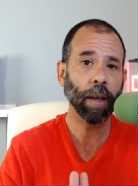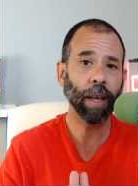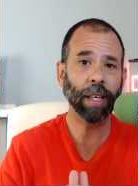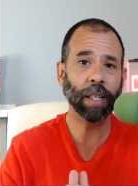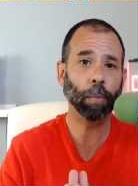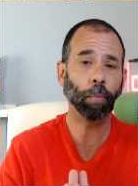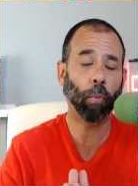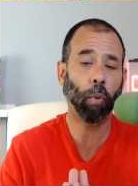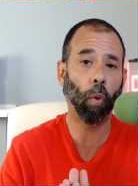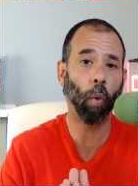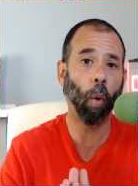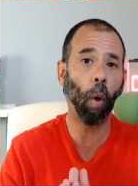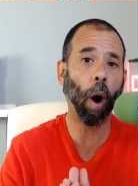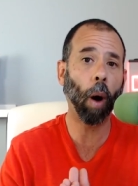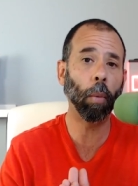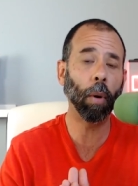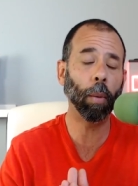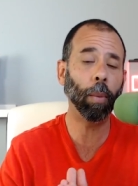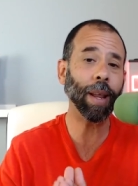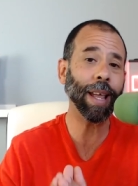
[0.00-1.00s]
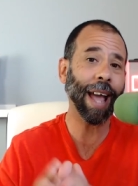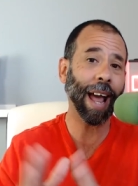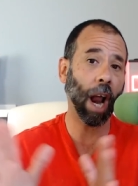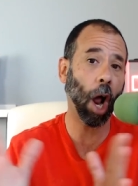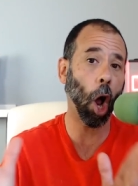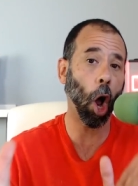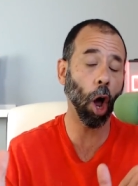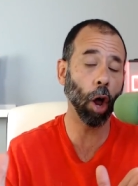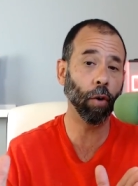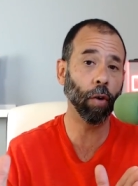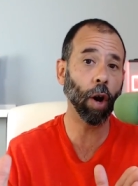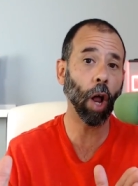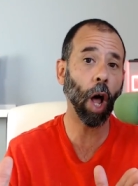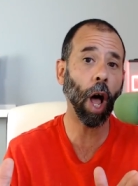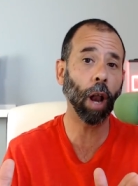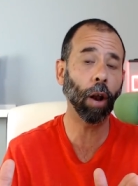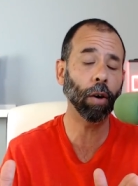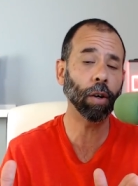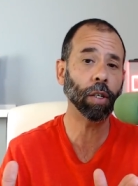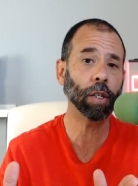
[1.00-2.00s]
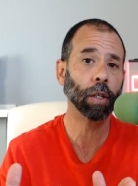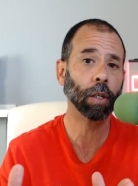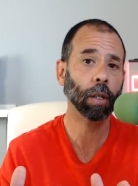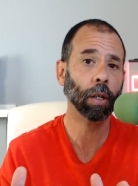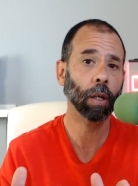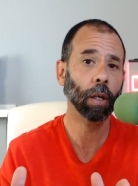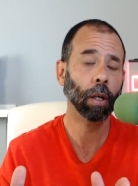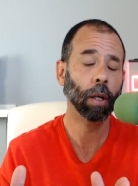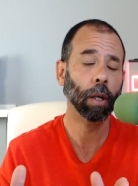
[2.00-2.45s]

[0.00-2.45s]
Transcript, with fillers: is probably at a hundred dollars.